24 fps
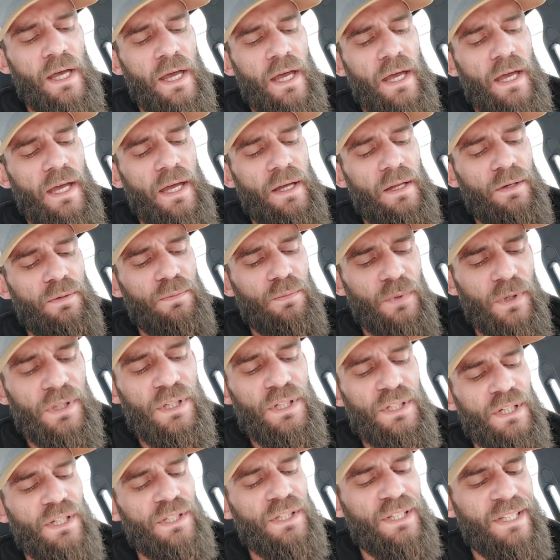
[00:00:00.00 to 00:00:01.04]
and
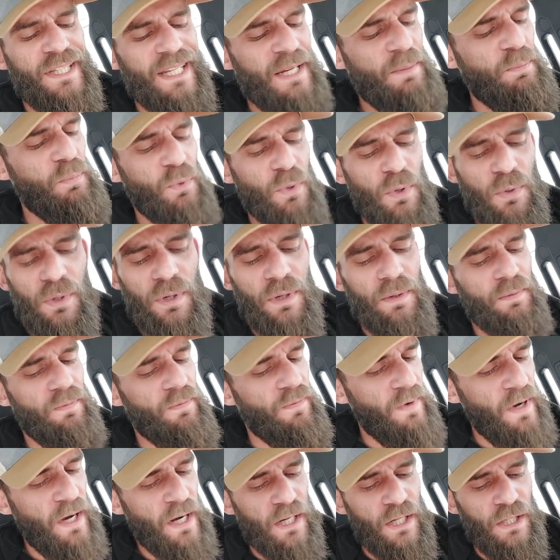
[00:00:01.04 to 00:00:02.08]
really just deep rooted
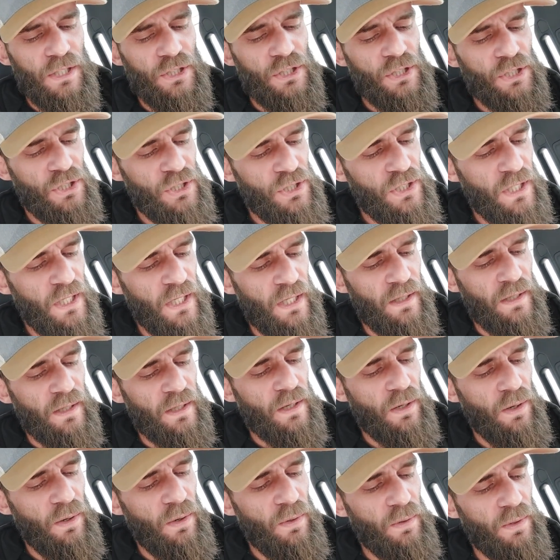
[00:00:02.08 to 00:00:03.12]
fucking shit. Like
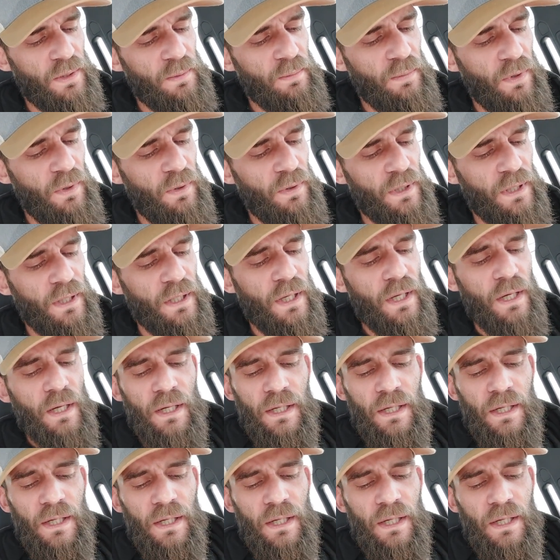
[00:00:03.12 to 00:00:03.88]
holy moly.